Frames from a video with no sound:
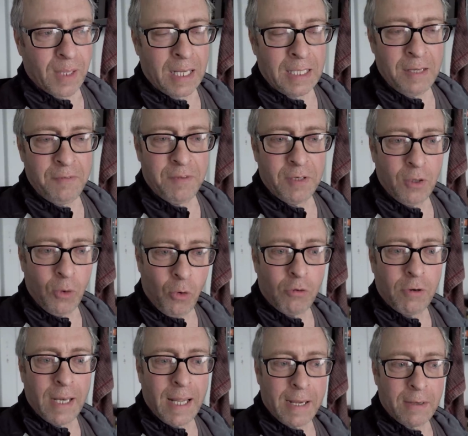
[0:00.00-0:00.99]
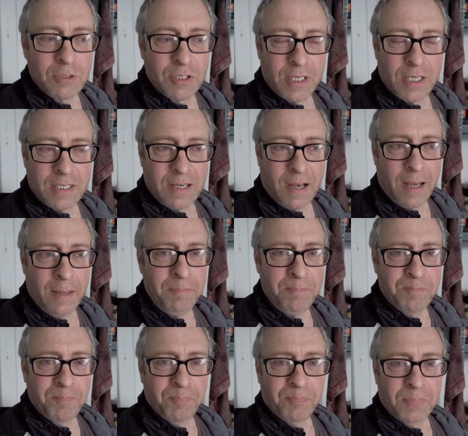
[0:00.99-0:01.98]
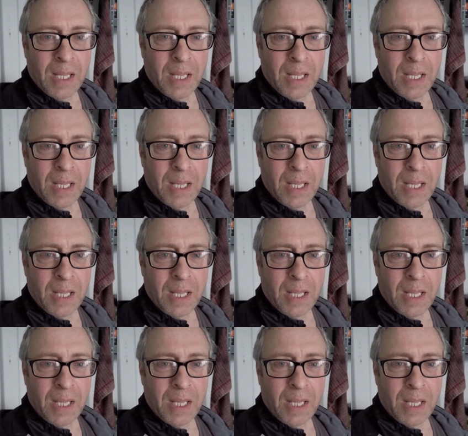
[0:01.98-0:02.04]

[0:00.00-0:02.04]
and if the law allows at the time,